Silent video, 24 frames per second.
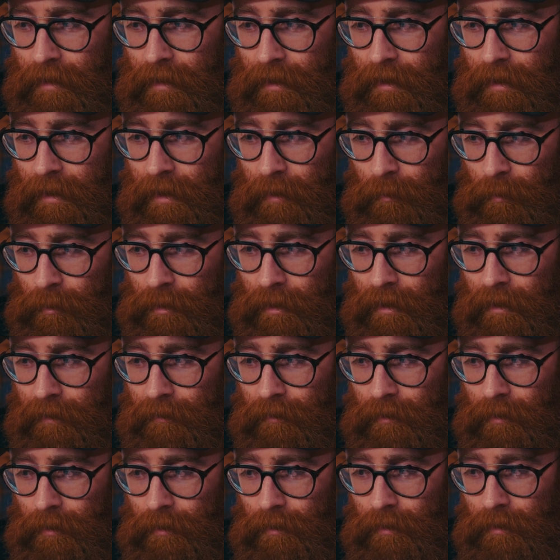And I would live
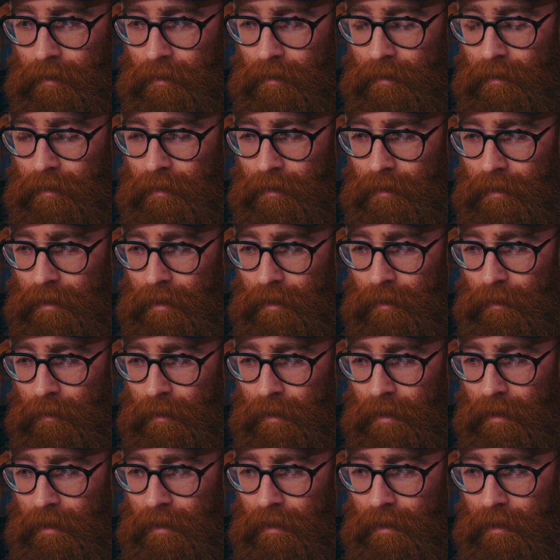it out. I don't
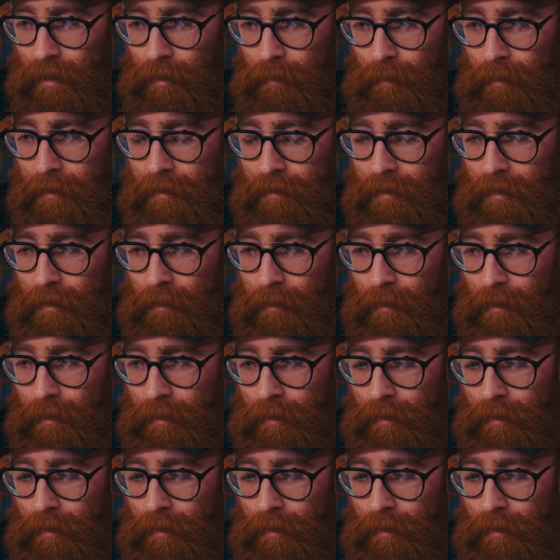think I'd kill myself.